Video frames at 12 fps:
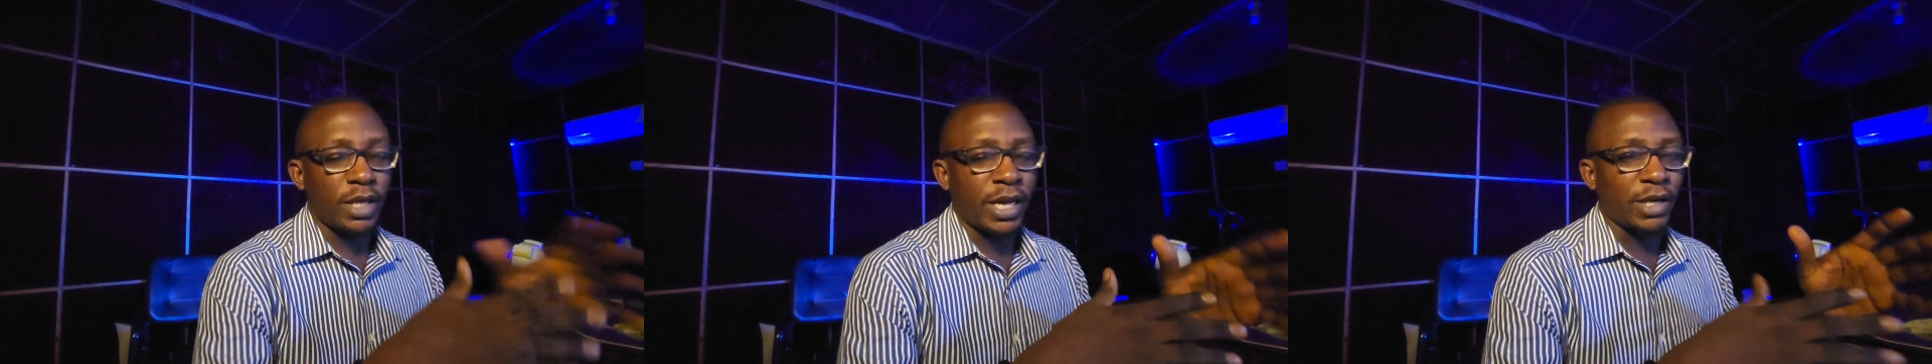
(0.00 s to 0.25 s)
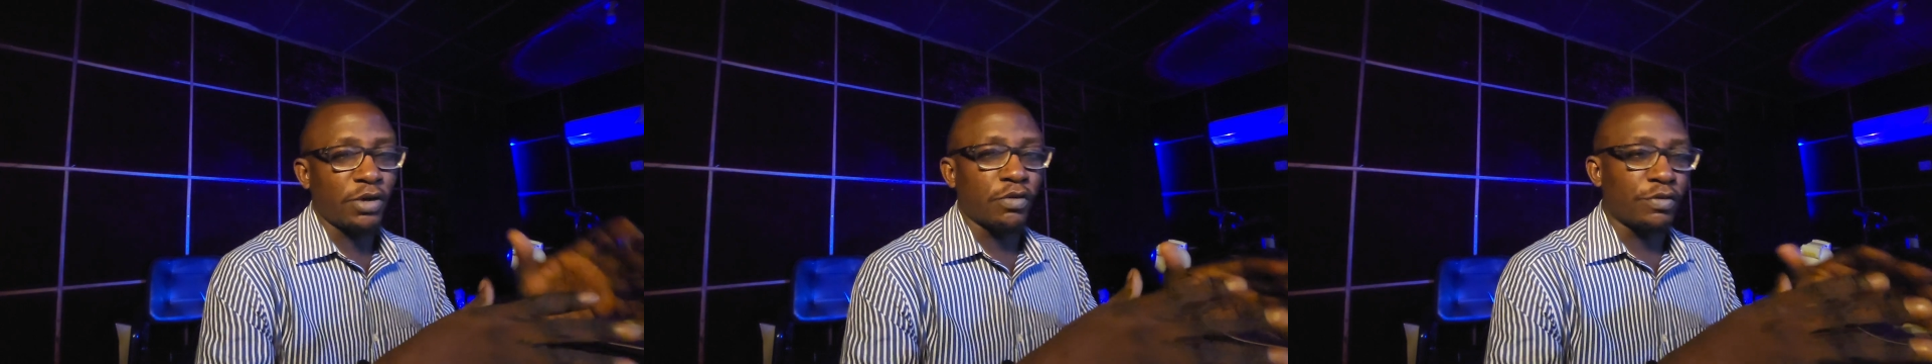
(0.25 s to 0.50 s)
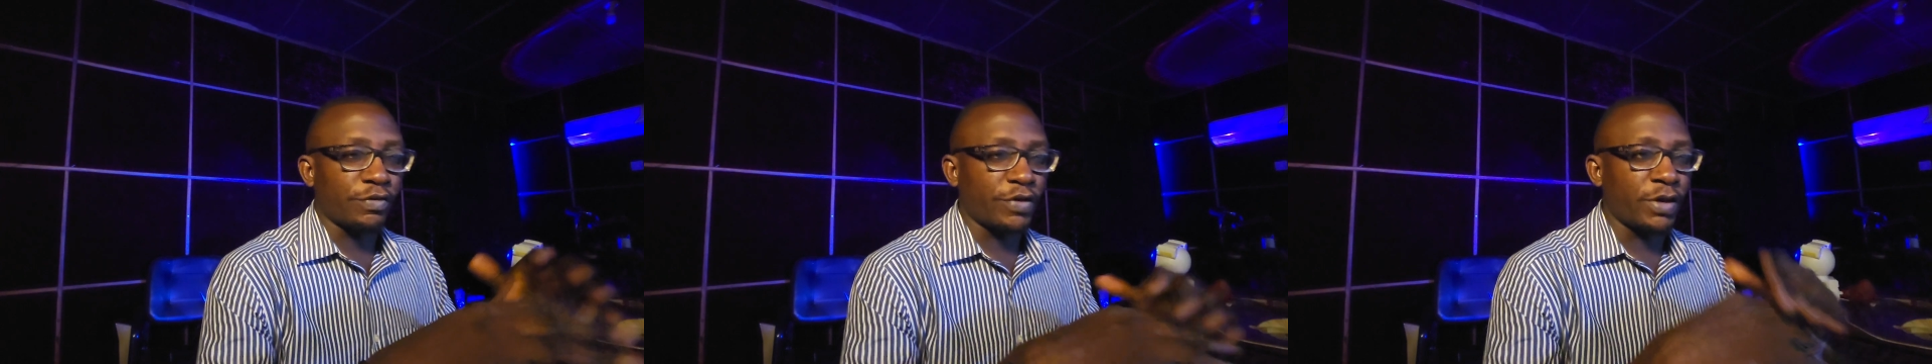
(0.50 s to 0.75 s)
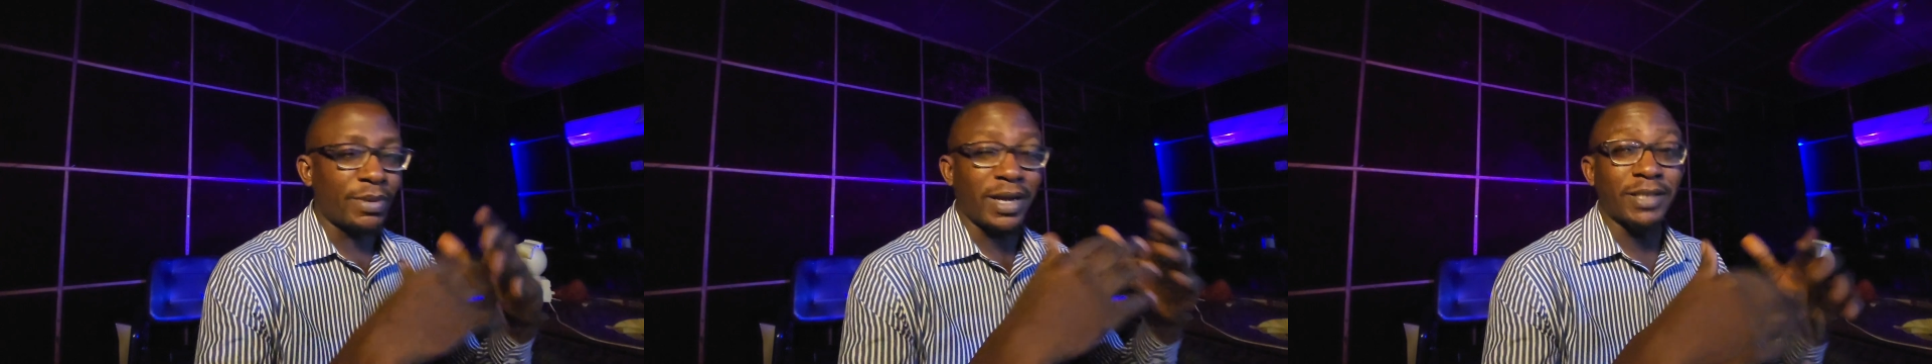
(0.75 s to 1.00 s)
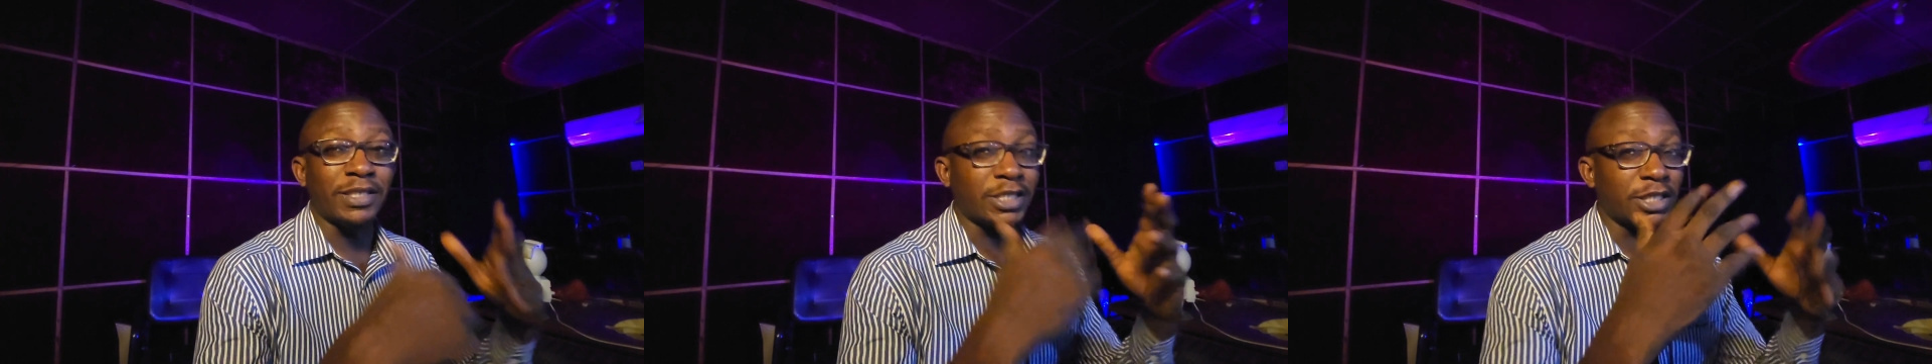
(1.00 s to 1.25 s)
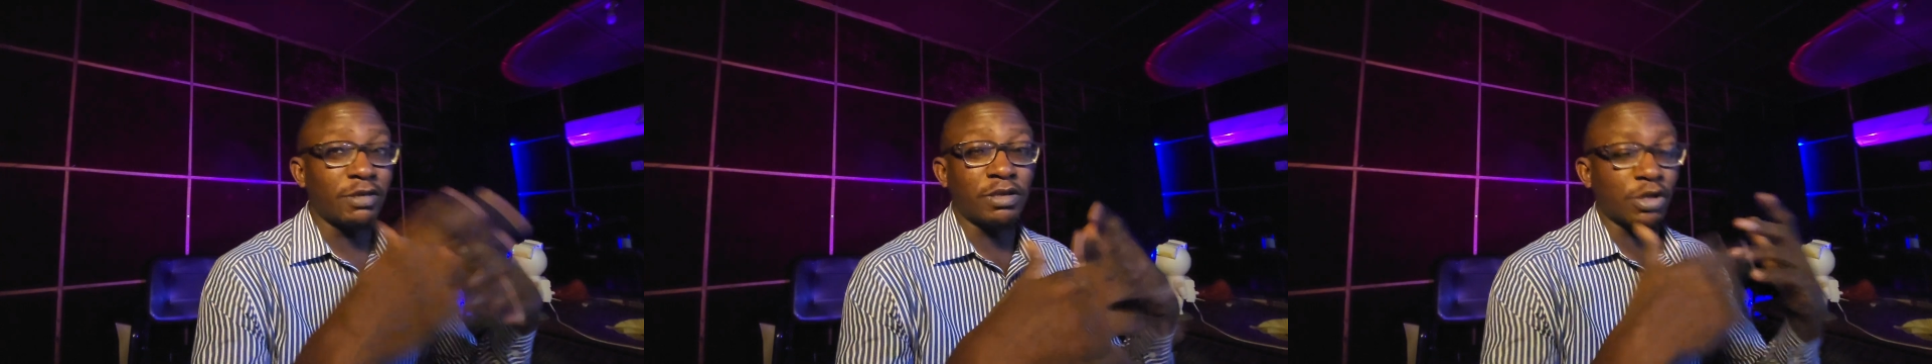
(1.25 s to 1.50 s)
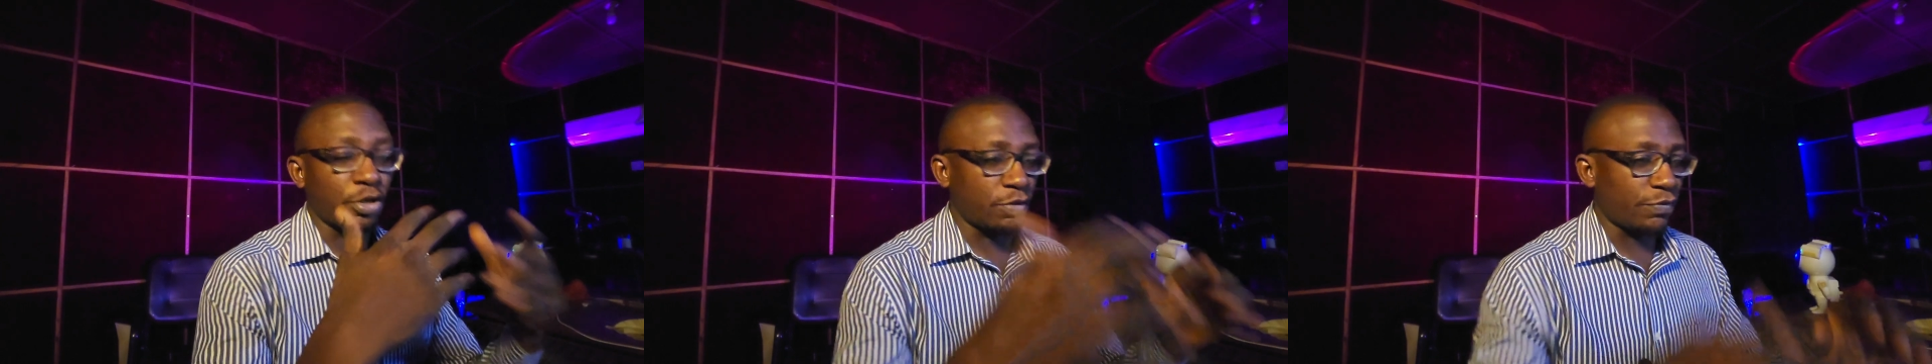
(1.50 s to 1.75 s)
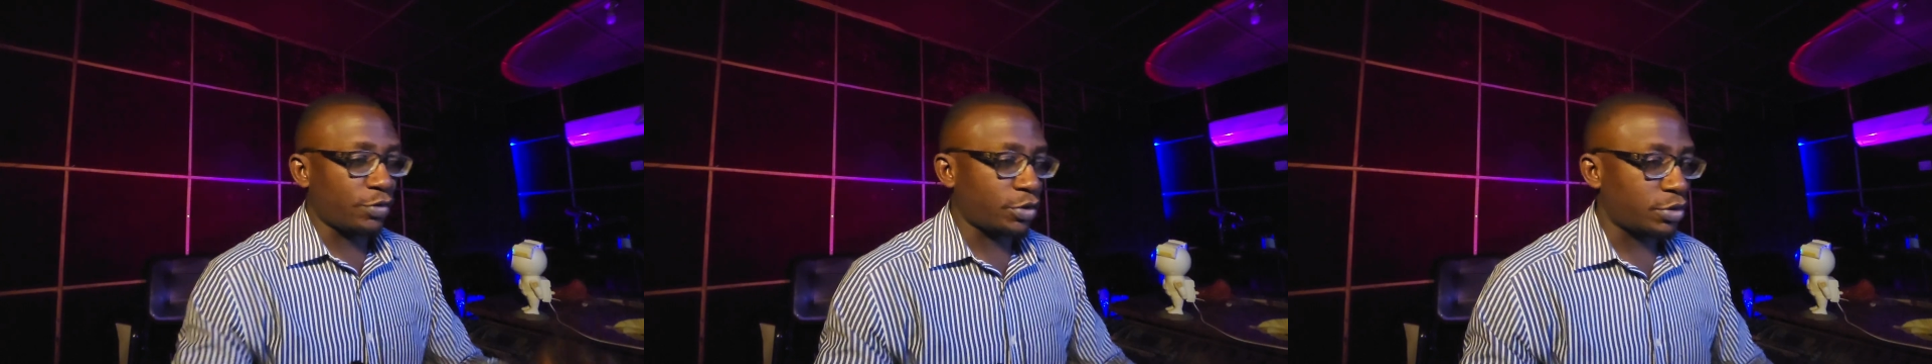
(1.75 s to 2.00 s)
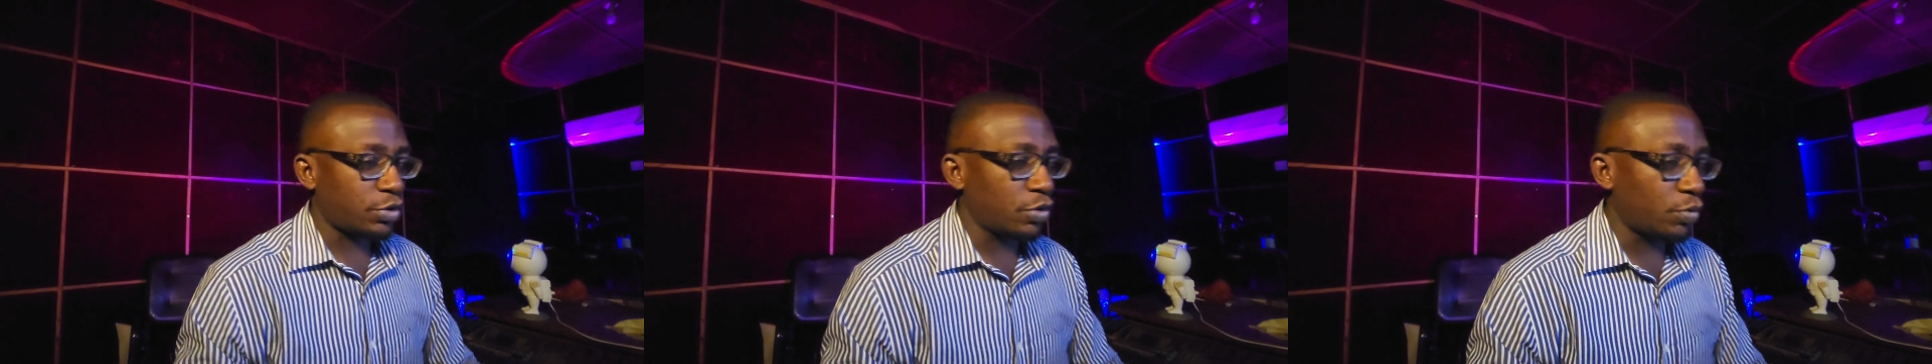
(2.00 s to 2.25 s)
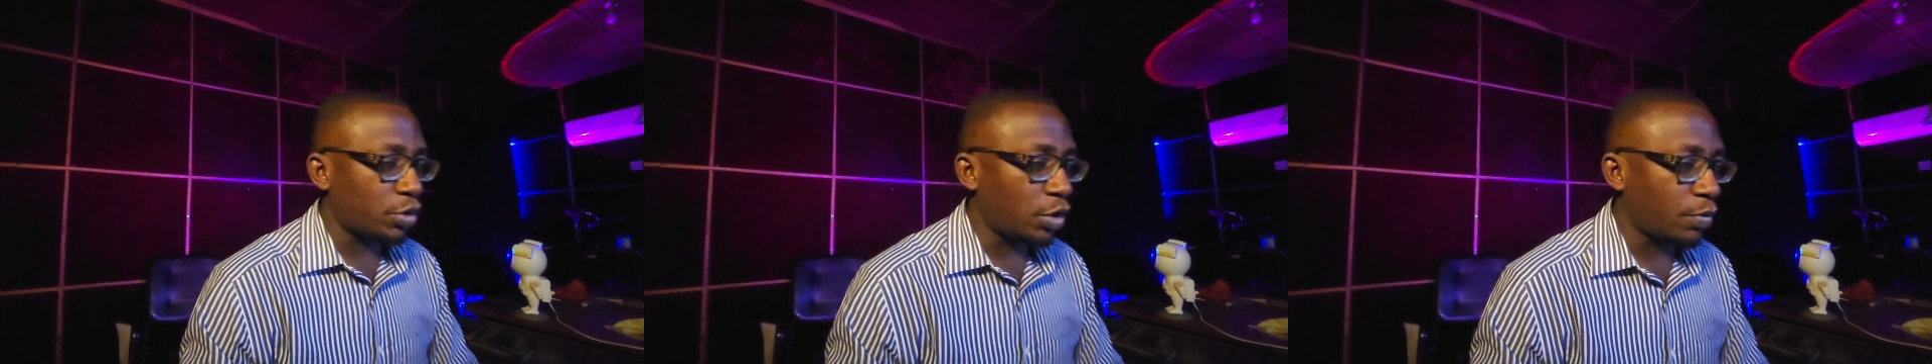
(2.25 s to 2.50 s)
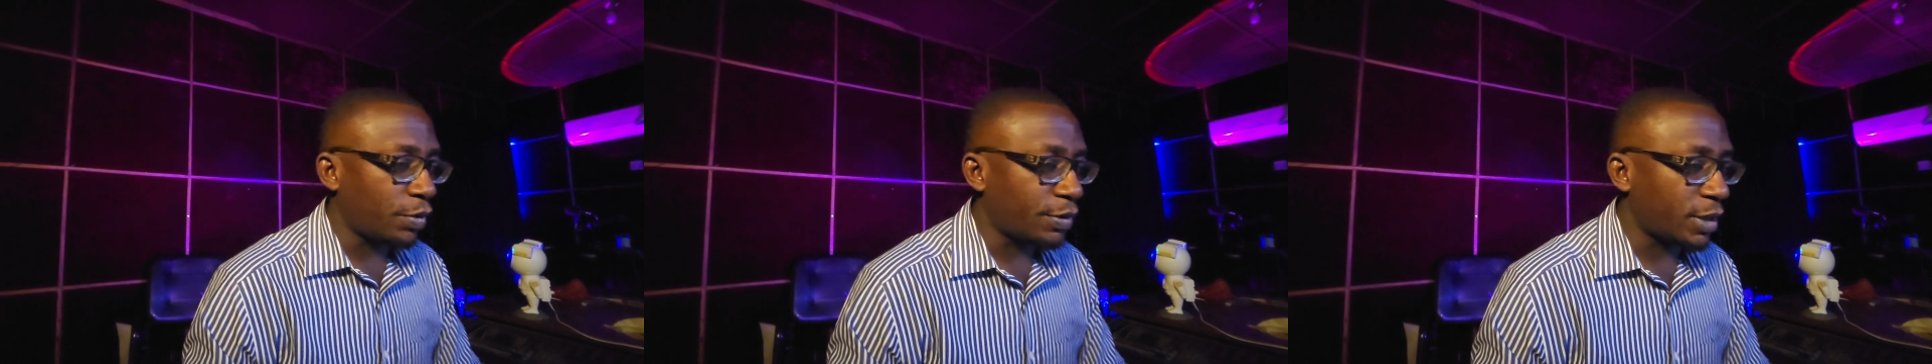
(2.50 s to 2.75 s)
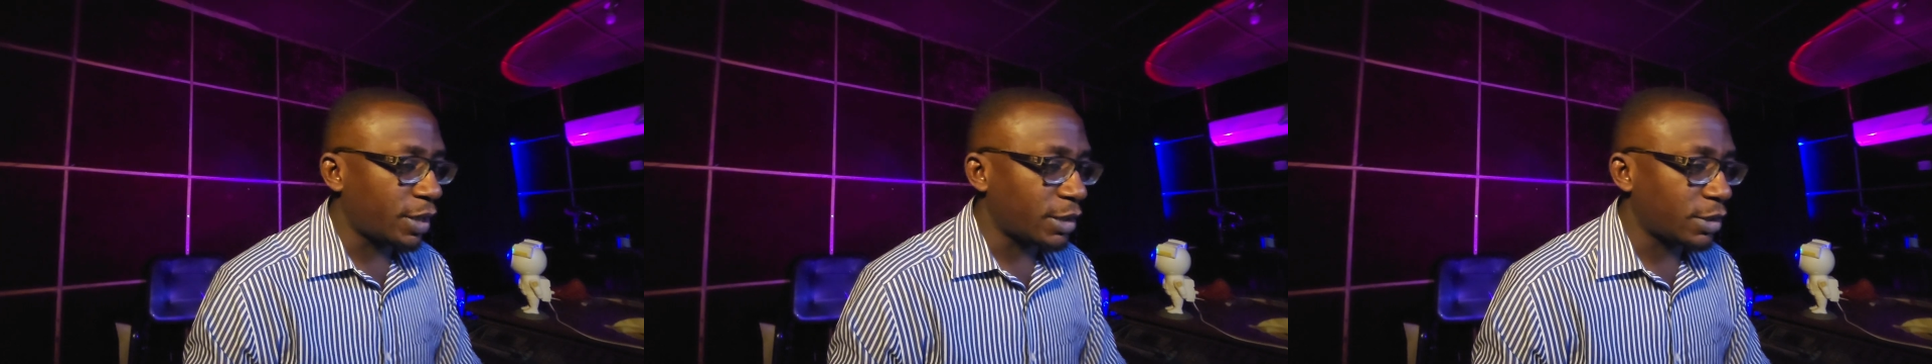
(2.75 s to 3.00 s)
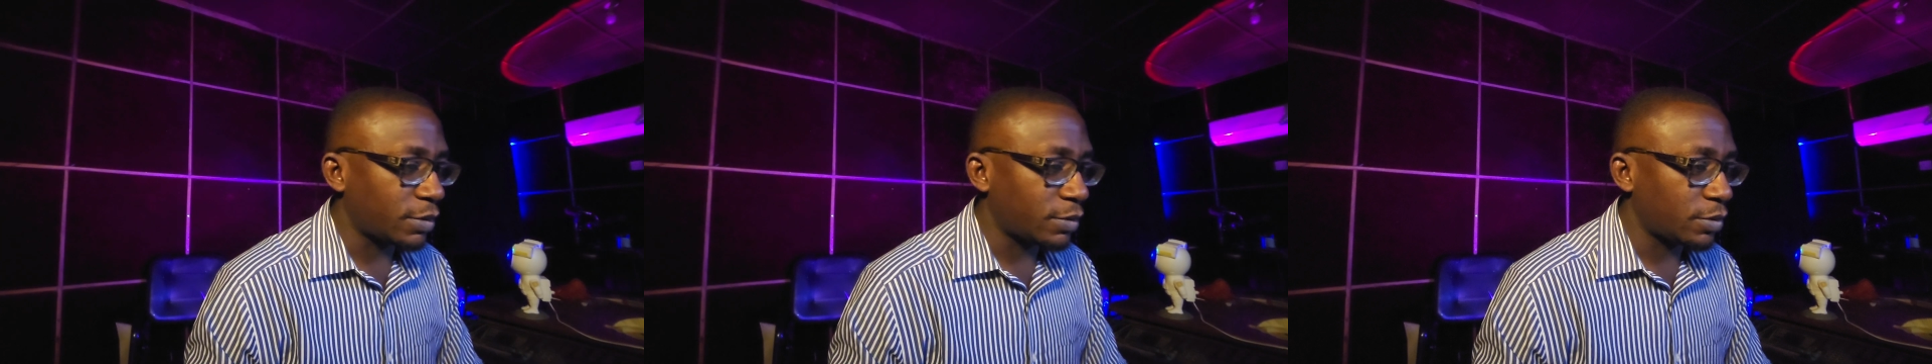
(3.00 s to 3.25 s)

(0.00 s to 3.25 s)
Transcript: end of reverb can generate a lot of noise, so we don't want that.